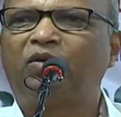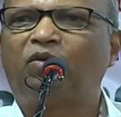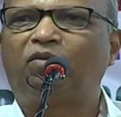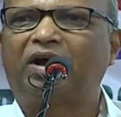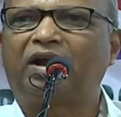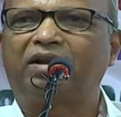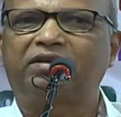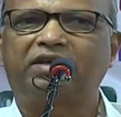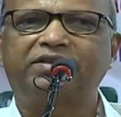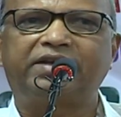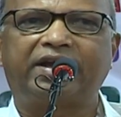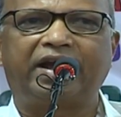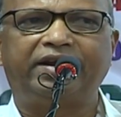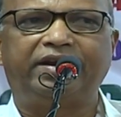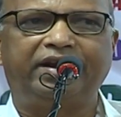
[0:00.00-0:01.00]
for such
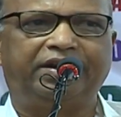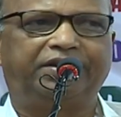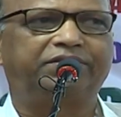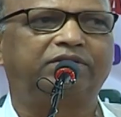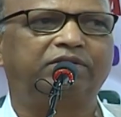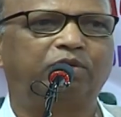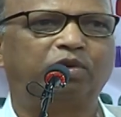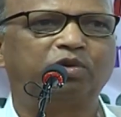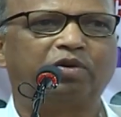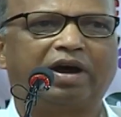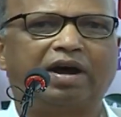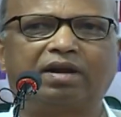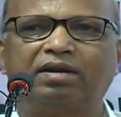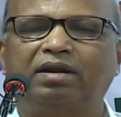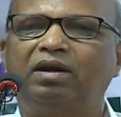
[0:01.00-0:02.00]
candidates, those who
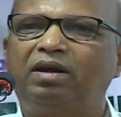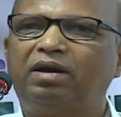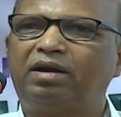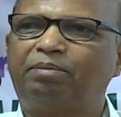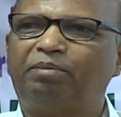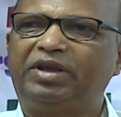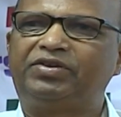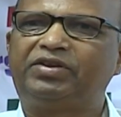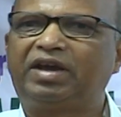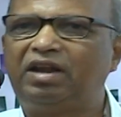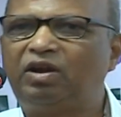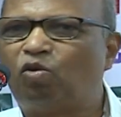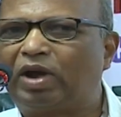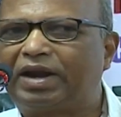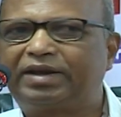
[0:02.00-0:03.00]
are
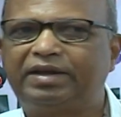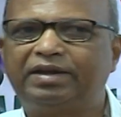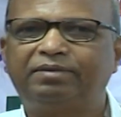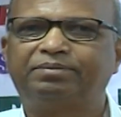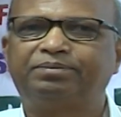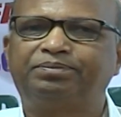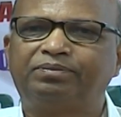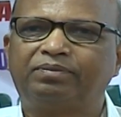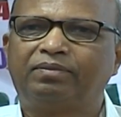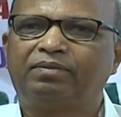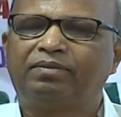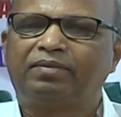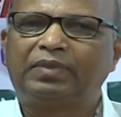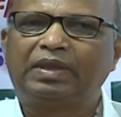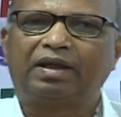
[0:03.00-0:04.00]
basically working
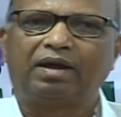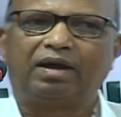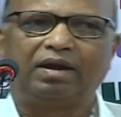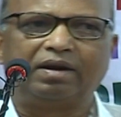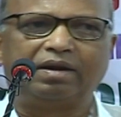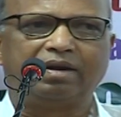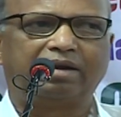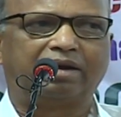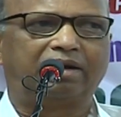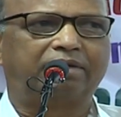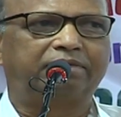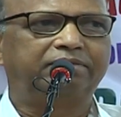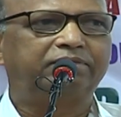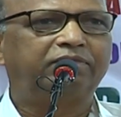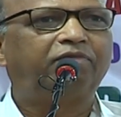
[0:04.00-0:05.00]
and
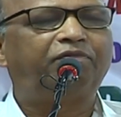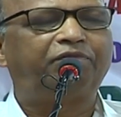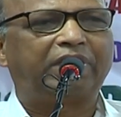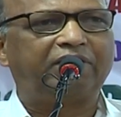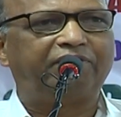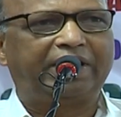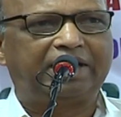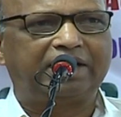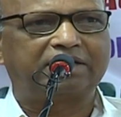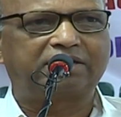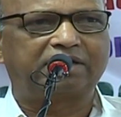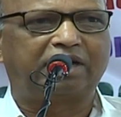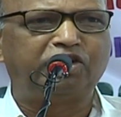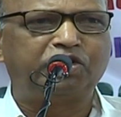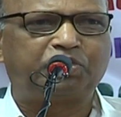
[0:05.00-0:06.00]
for
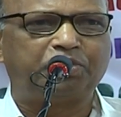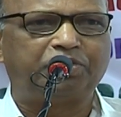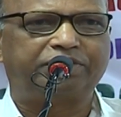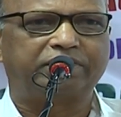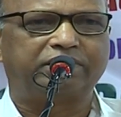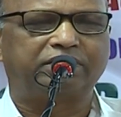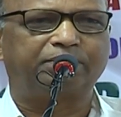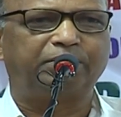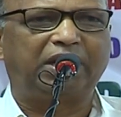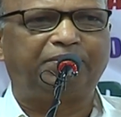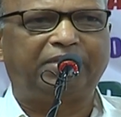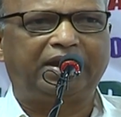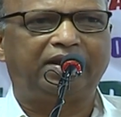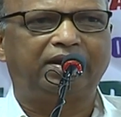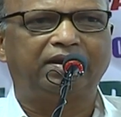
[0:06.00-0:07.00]
various institutions,
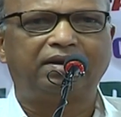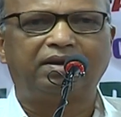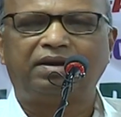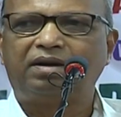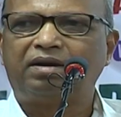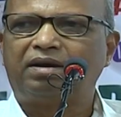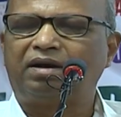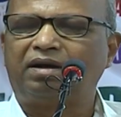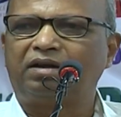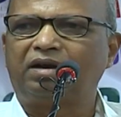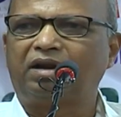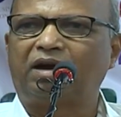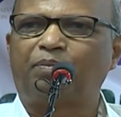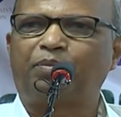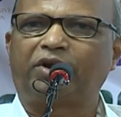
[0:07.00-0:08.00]
maybe on
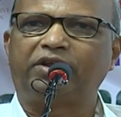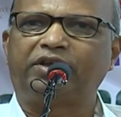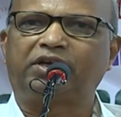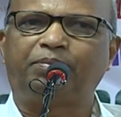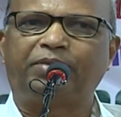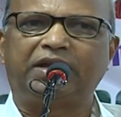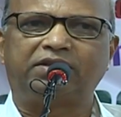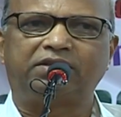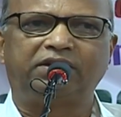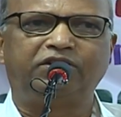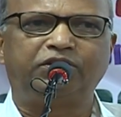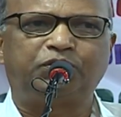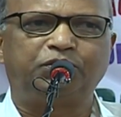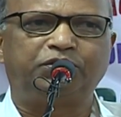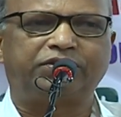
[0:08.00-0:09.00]
project-based
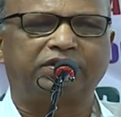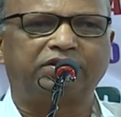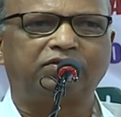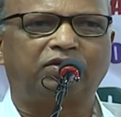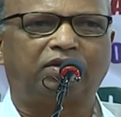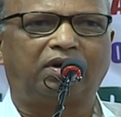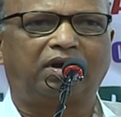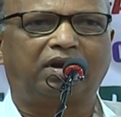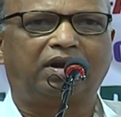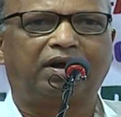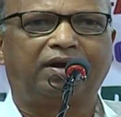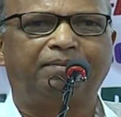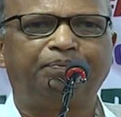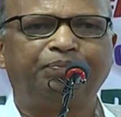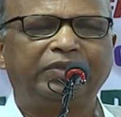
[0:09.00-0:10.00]
institutions
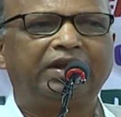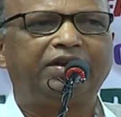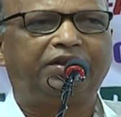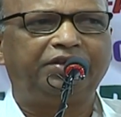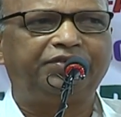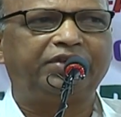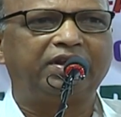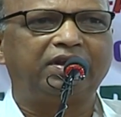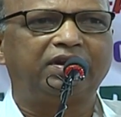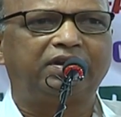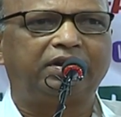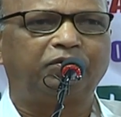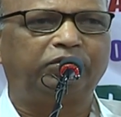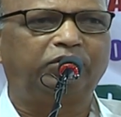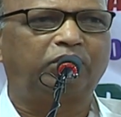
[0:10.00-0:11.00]
or
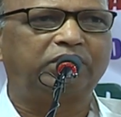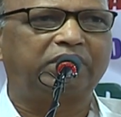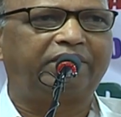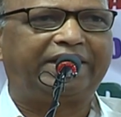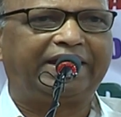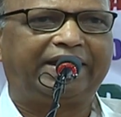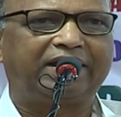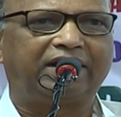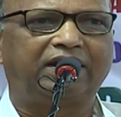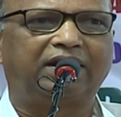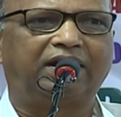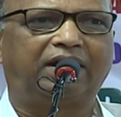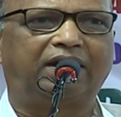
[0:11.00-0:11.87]
teaching, those who have taken